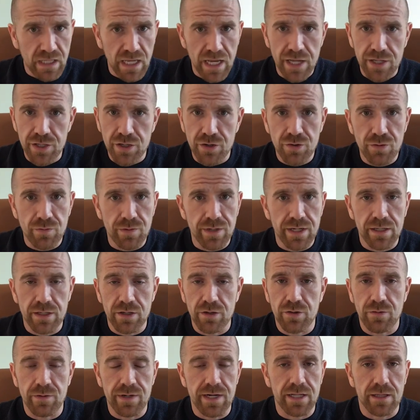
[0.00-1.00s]
and you do
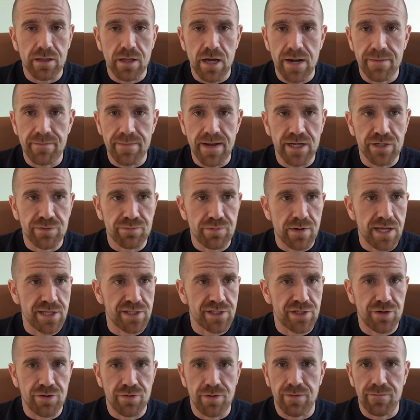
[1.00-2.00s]
an incline bench
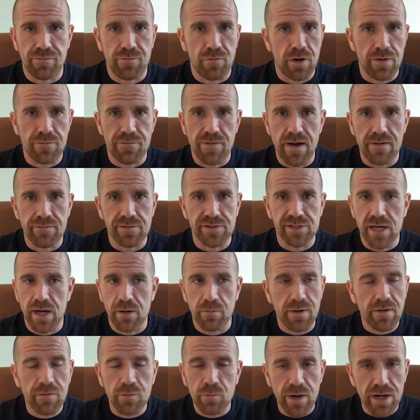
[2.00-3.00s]
press, you're doing 45 aside,
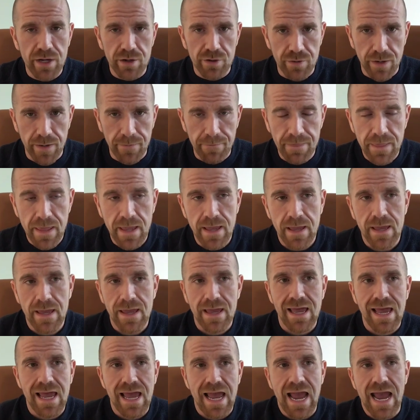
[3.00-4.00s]
whatever weight you're doing.
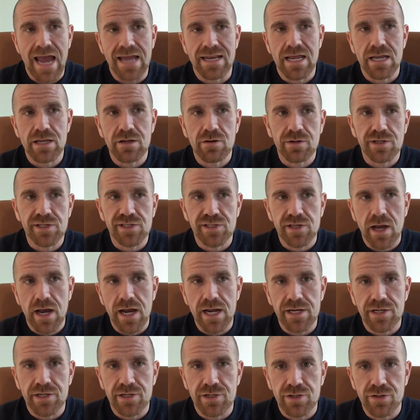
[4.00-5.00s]
And then you
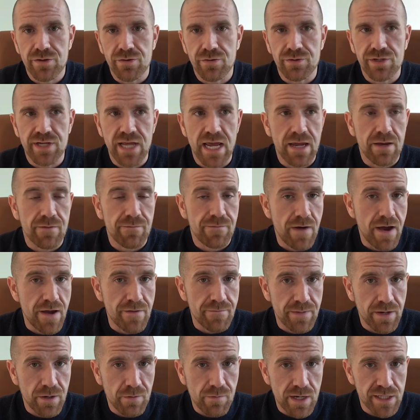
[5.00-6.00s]
decide to take a
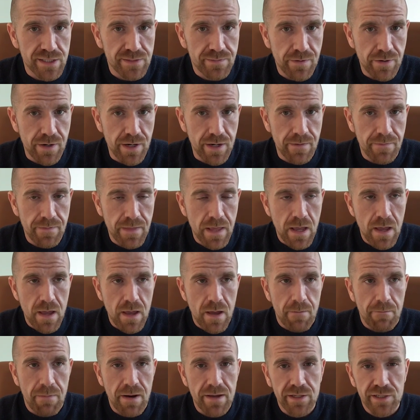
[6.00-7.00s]
5 minute rest period.
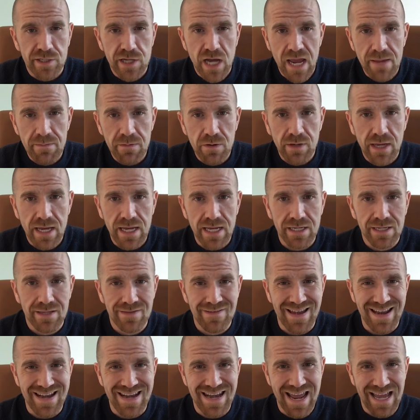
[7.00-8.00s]
By the time you get into
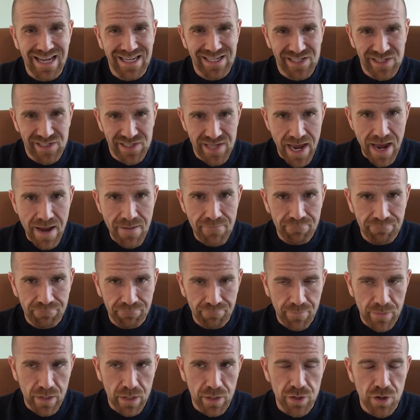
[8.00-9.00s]
that next set,
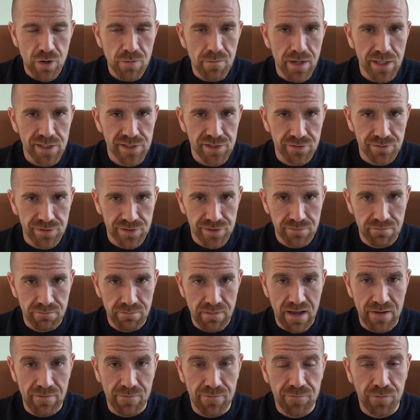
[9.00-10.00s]
your muscles
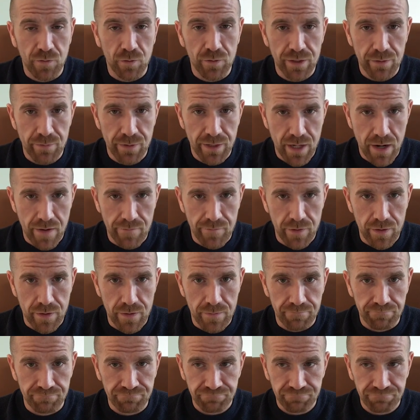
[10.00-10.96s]
have fully recovered.